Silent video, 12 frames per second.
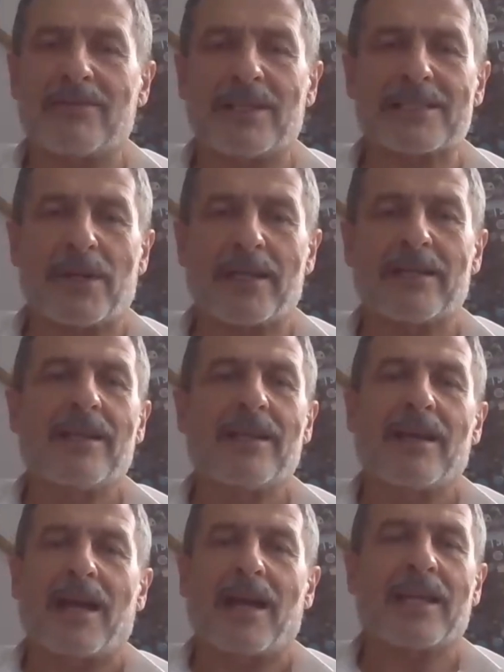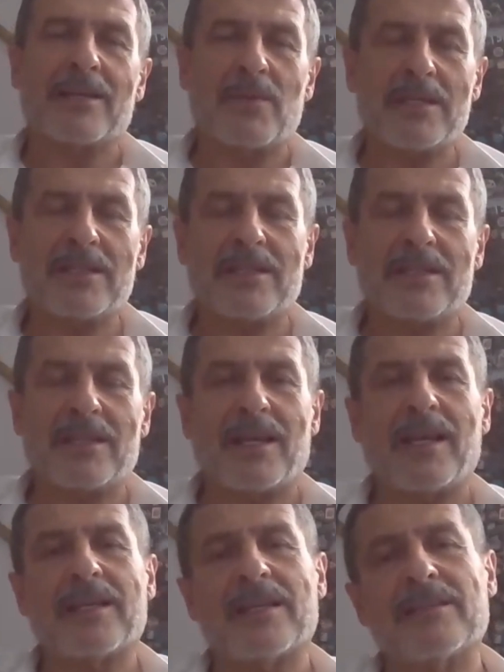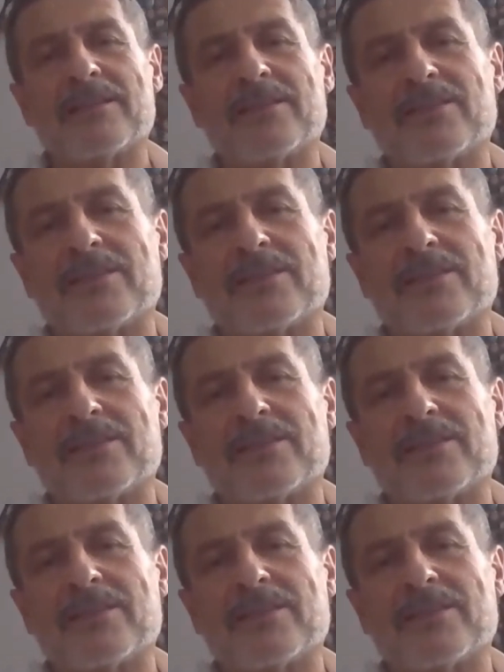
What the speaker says: I will explain. I can meet.